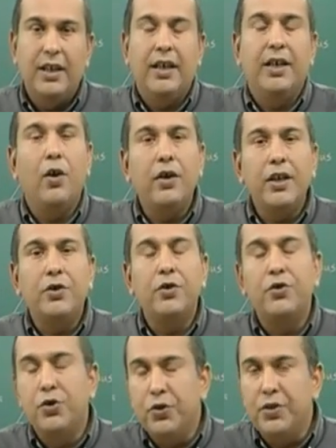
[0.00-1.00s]
In order to
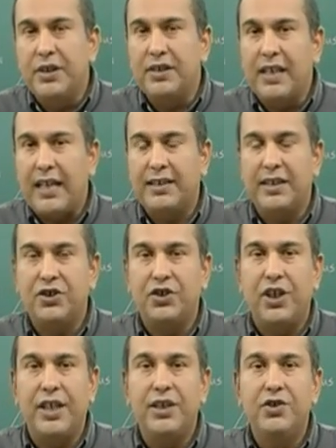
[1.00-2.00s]
do this gas
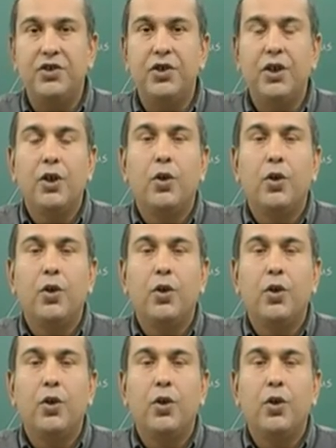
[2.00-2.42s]
exchange,